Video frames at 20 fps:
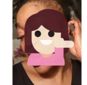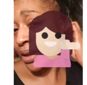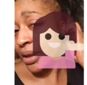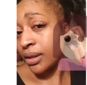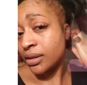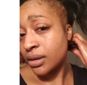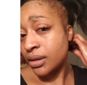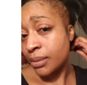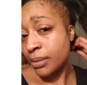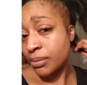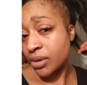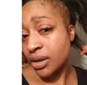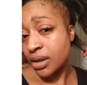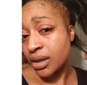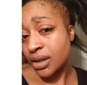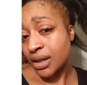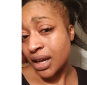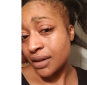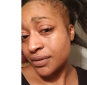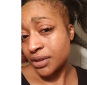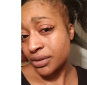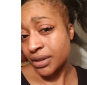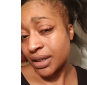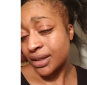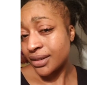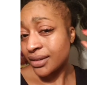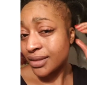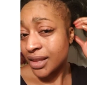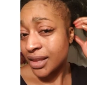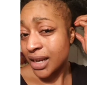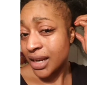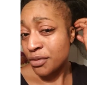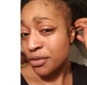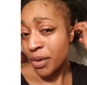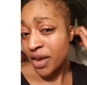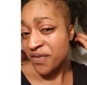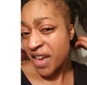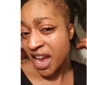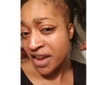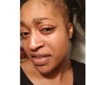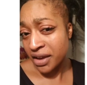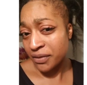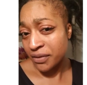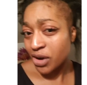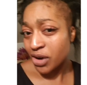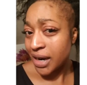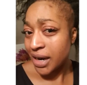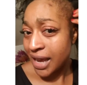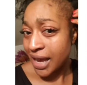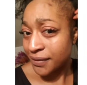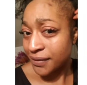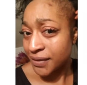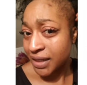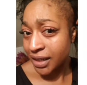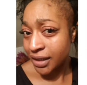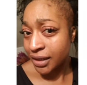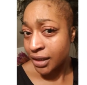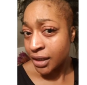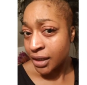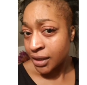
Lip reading: Well, I'm gonna look after it, the little bit of hair that I've got left, and